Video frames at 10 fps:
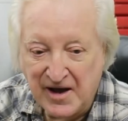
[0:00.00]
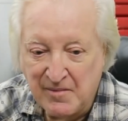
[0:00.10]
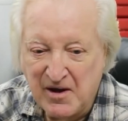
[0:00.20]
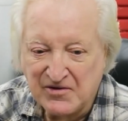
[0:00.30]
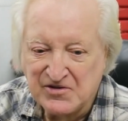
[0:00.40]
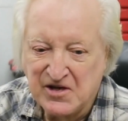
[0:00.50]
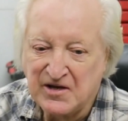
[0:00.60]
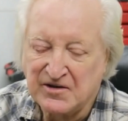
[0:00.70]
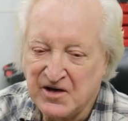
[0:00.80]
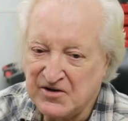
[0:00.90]
MSD
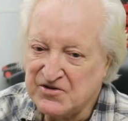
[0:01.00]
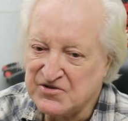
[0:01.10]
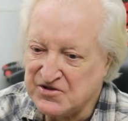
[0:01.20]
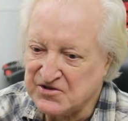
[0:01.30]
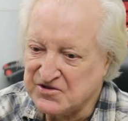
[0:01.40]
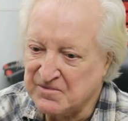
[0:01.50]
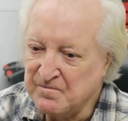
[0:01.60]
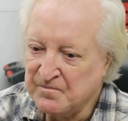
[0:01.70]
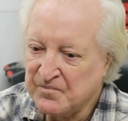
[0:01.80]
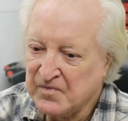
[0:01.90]
ignition system
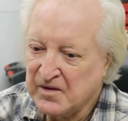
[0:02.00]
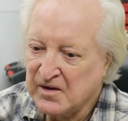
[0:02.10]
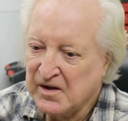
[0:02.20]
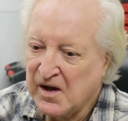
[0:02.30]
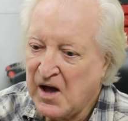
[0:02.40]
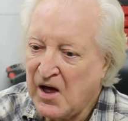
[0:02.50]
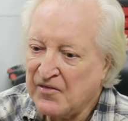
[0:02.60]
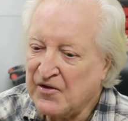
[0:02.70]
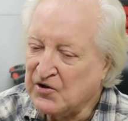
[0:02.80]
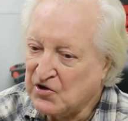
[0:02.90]

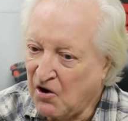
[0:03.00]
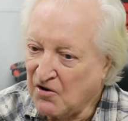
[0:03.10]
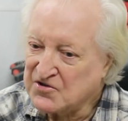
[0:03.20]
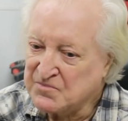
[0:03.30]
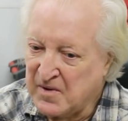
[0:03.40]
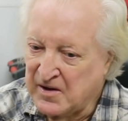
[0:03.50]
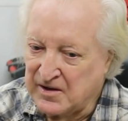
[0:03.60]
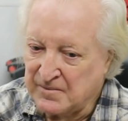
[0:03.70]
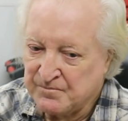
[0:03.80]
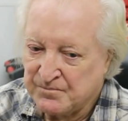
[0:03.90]
that cost me